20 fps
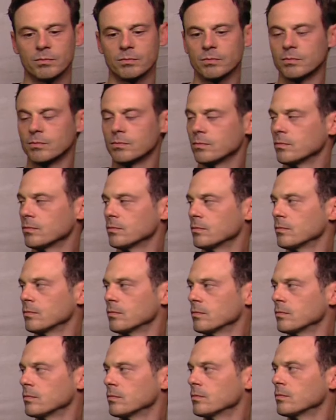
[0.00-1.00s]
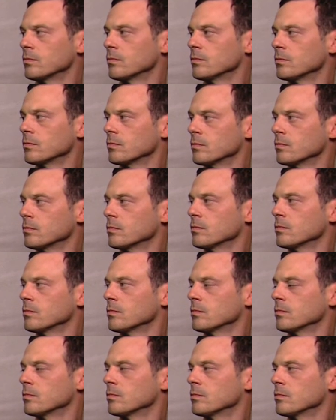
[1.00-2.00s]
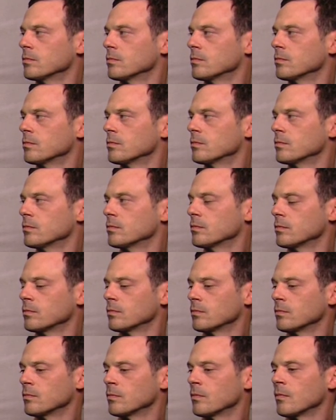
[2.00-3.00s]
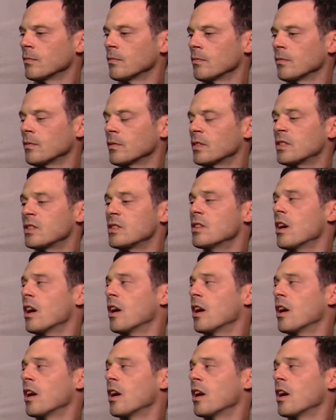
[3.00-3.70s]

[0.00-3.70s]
No words are spoken by the person on screen.